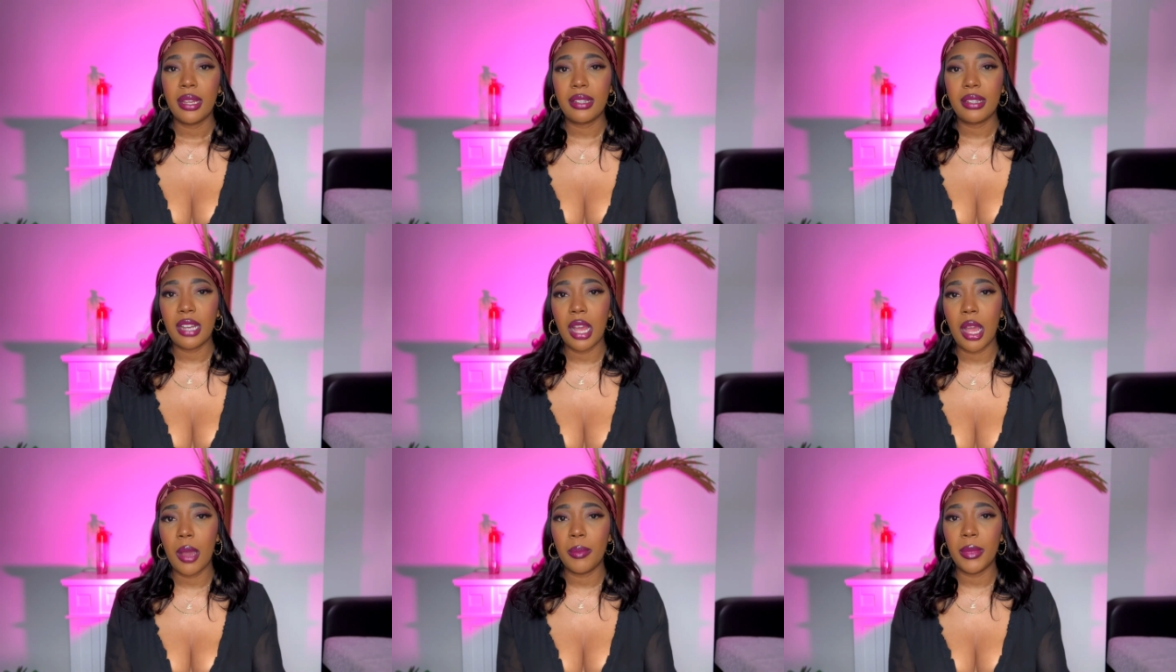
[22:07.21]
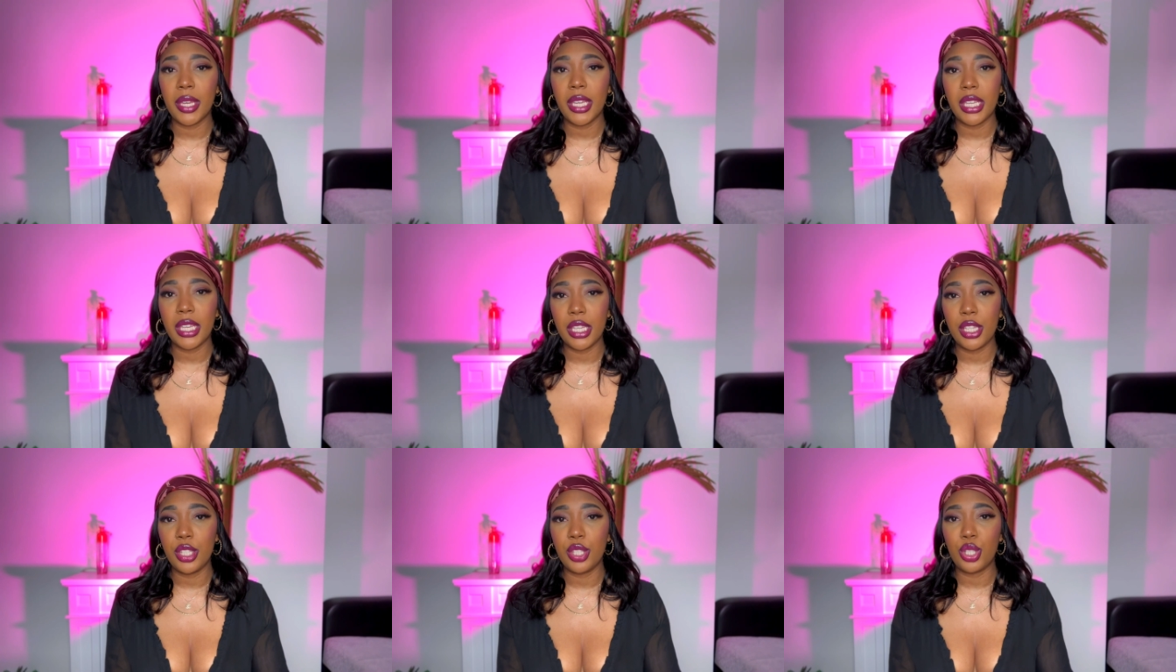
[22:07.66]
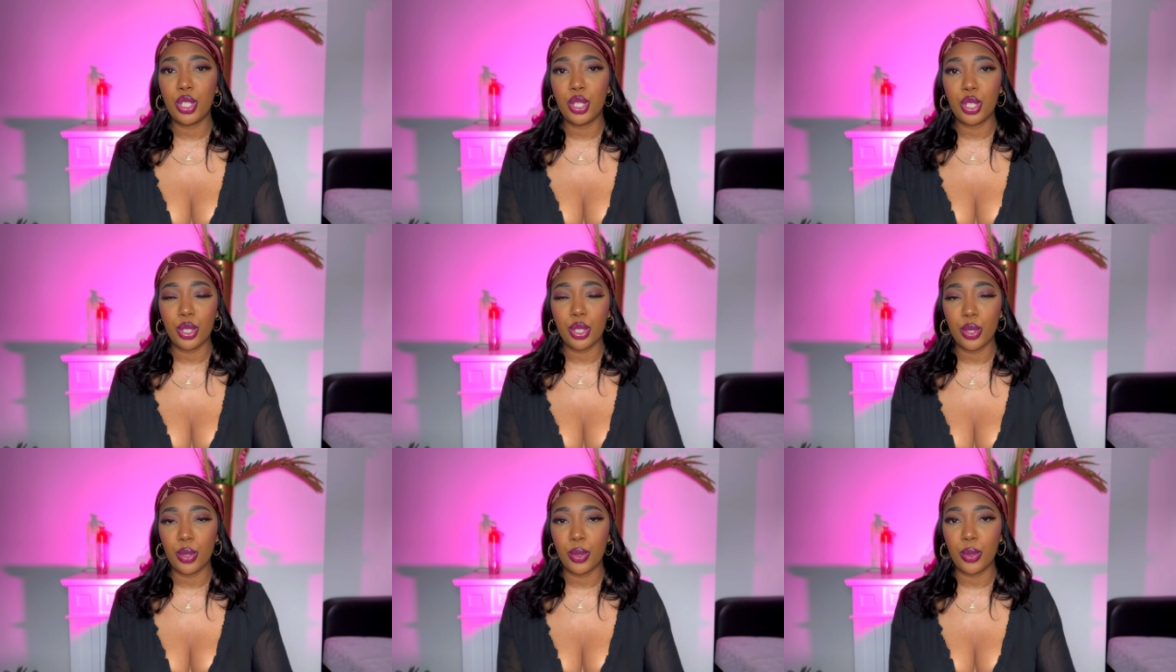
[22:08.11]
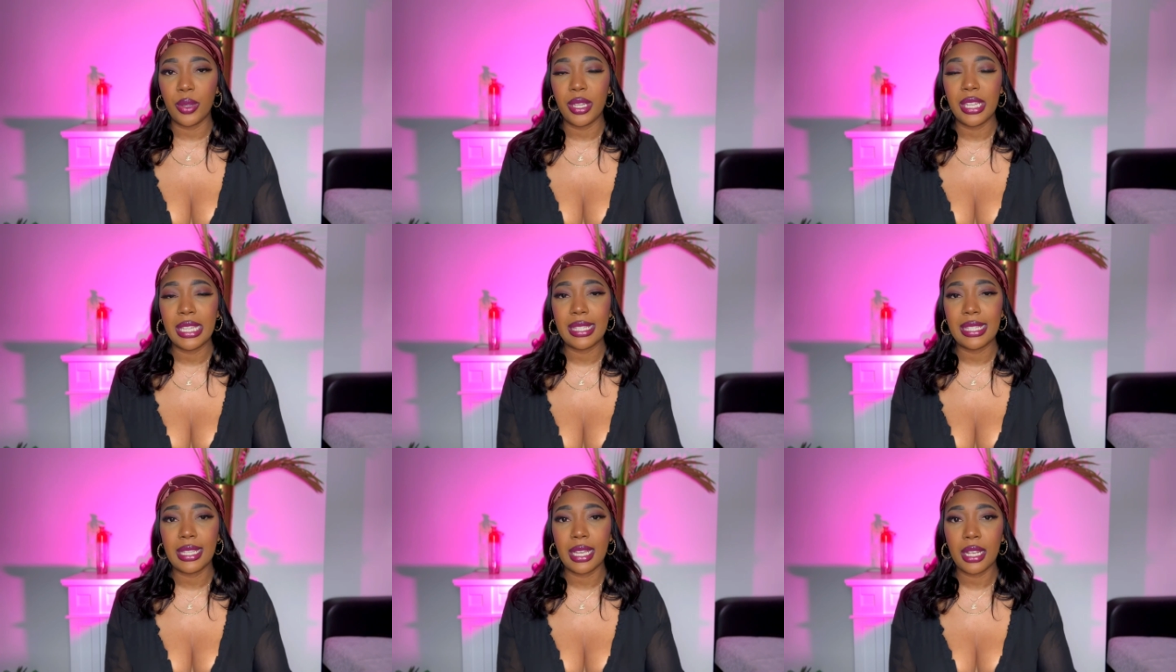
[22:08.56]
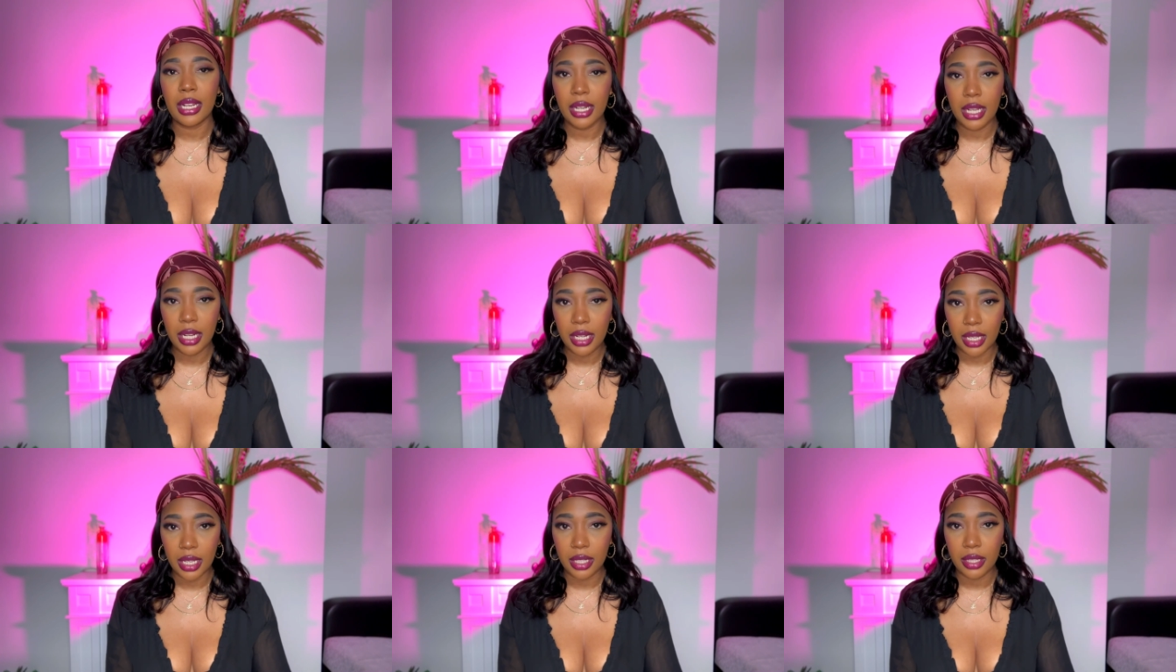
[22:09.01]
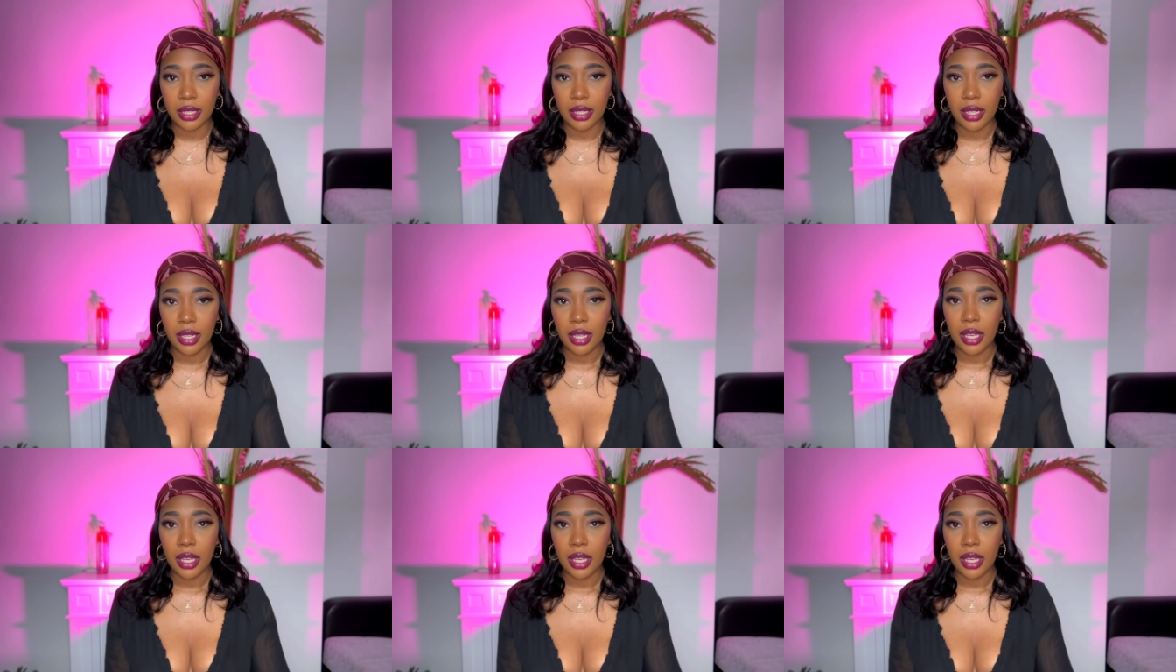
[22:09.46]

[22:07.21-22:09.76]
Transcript: come into his clinic